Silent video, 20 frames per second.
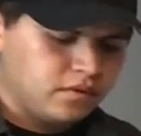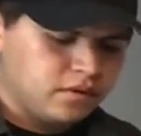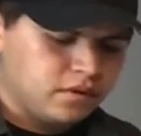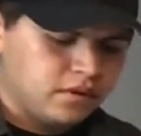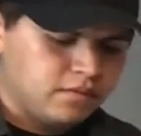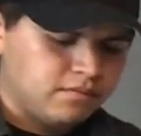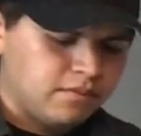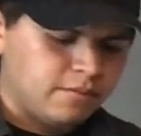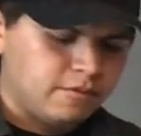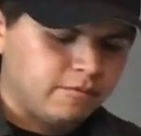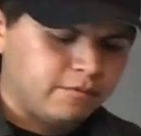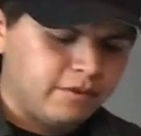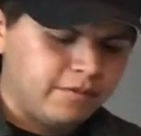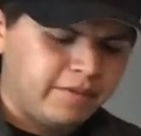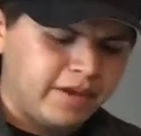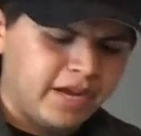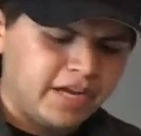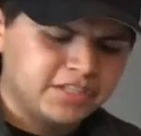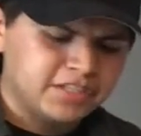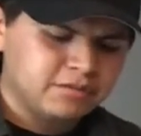Remember, be
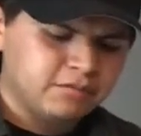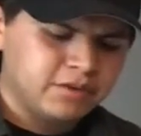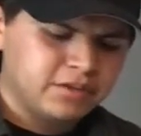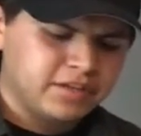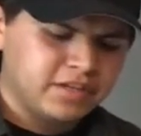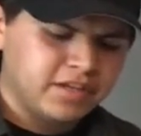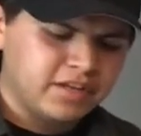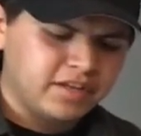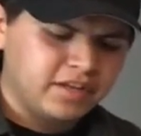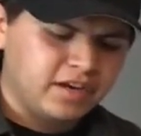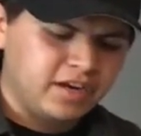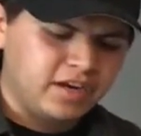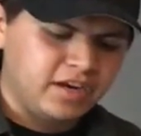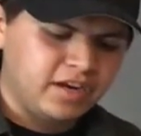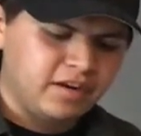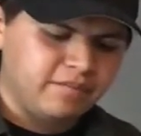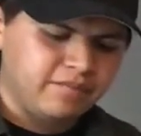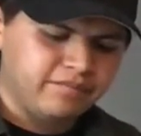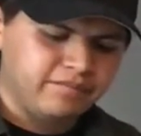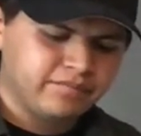patient with it.
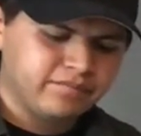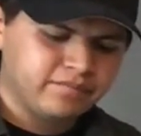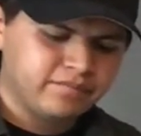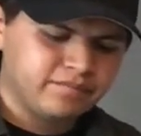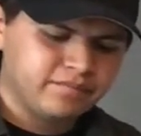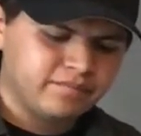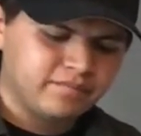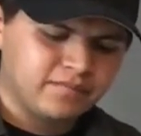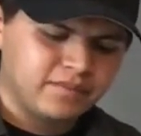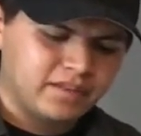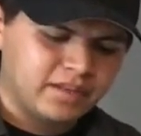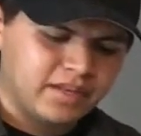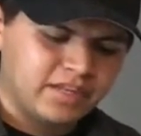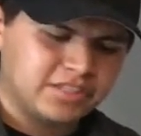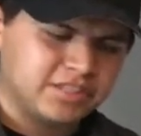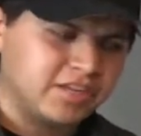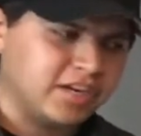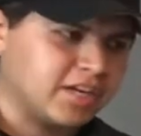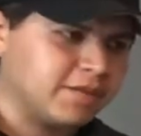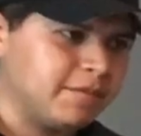
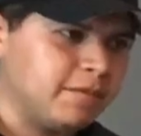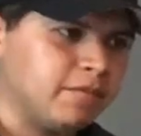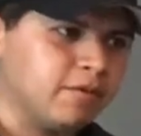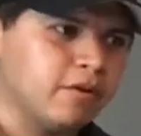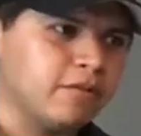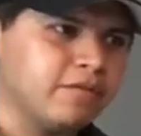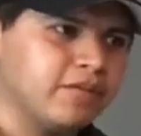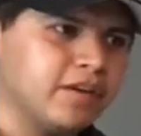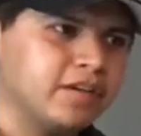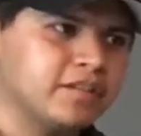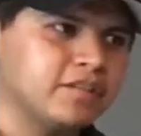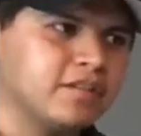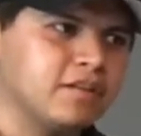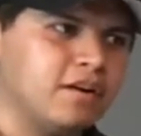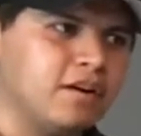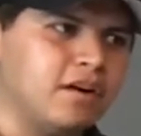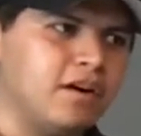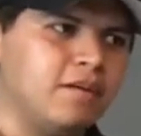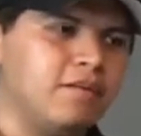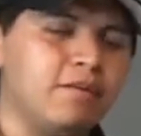It's not going to be perfect.
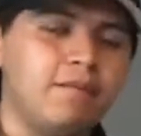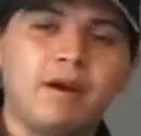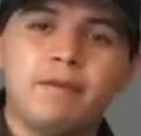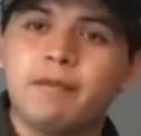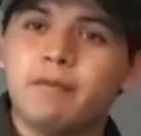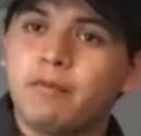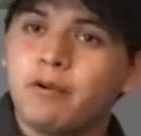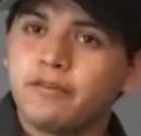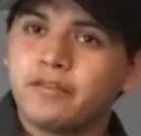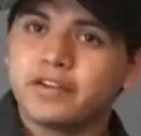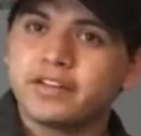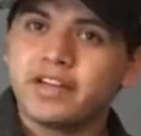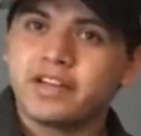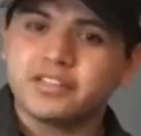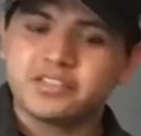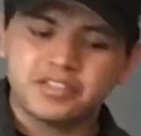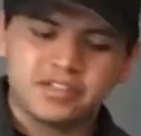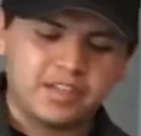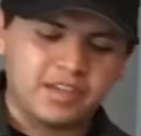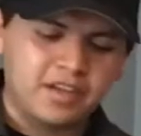It might be perfect,
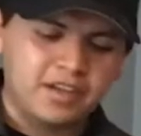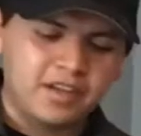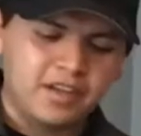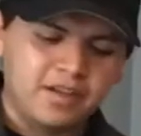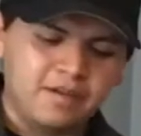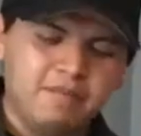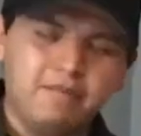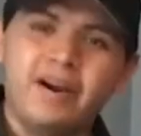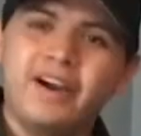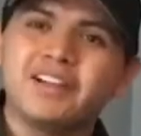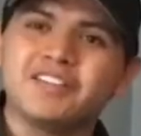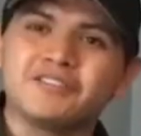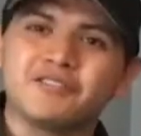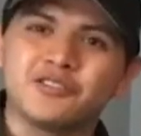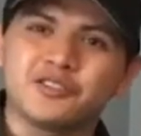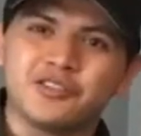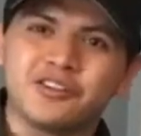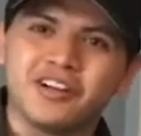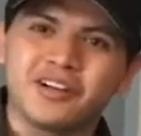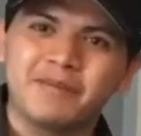actually. Mine is
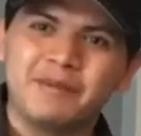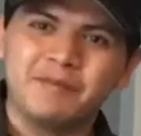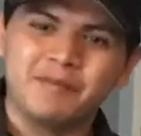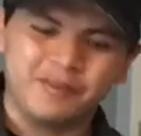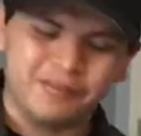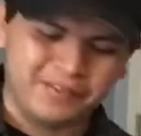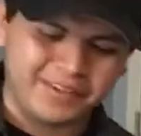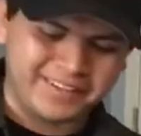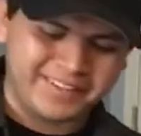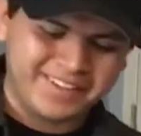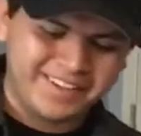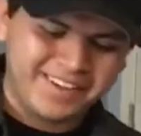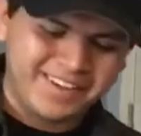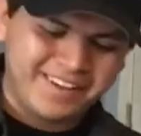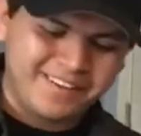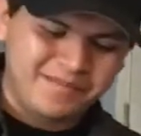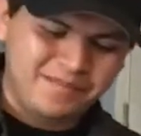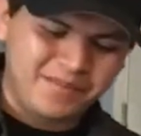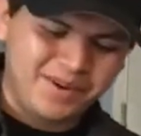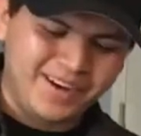for sure not going to be perfect.
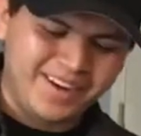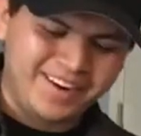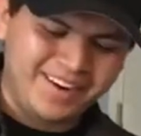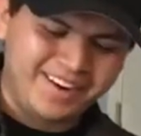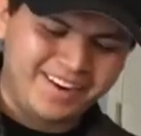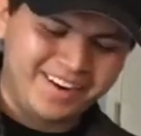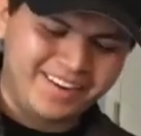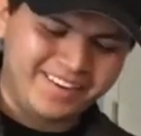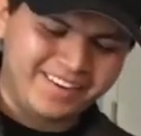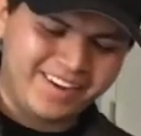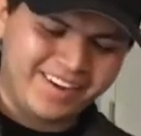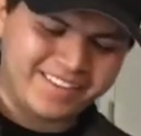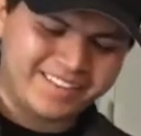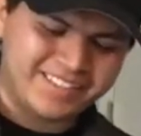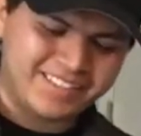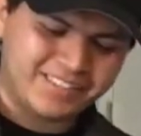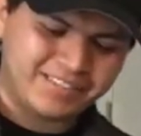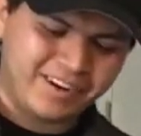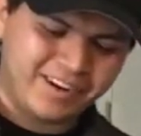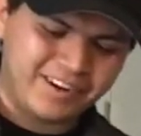But you guys
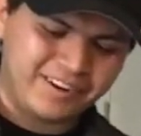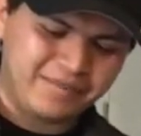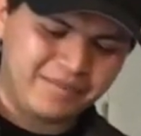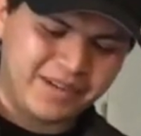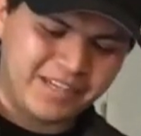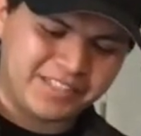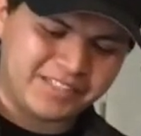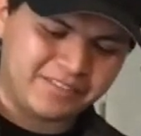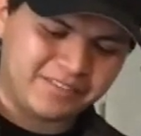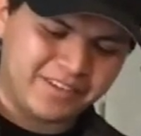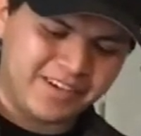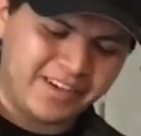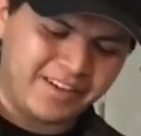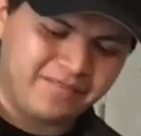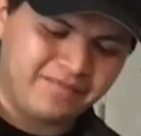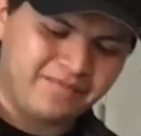can try your best, okay?